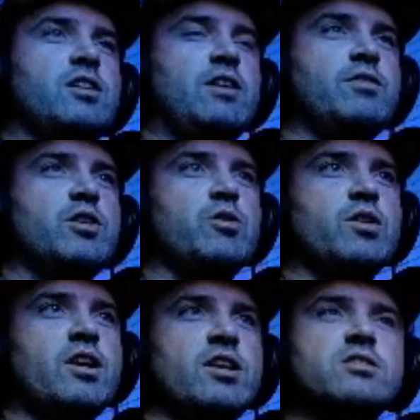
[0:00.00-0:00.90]
Even though it
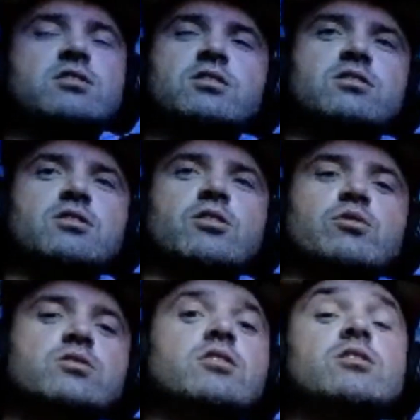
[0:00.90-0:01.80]
has six
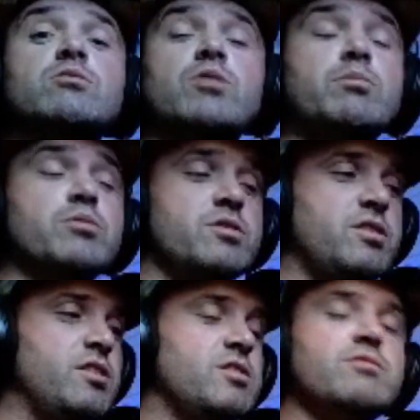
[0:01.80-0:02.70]
nodes, this
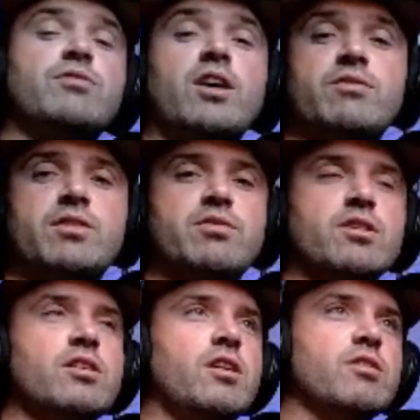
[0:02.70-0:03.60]
represents five
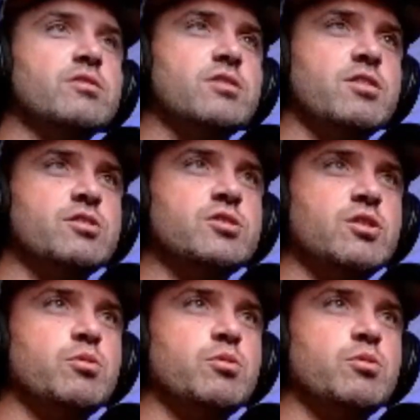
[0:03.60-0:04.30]
different colors and I'll show you